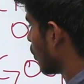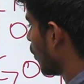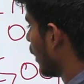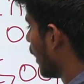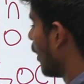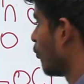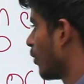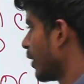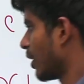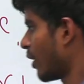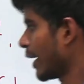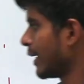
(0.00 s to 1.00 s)
so for
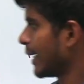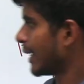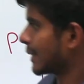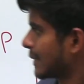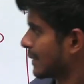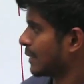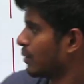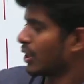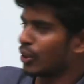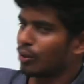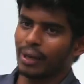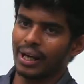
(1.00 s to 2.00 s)
inorganic it's
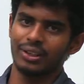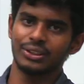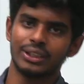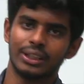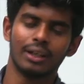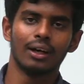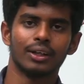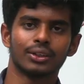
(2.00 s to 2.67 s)
similar to biology.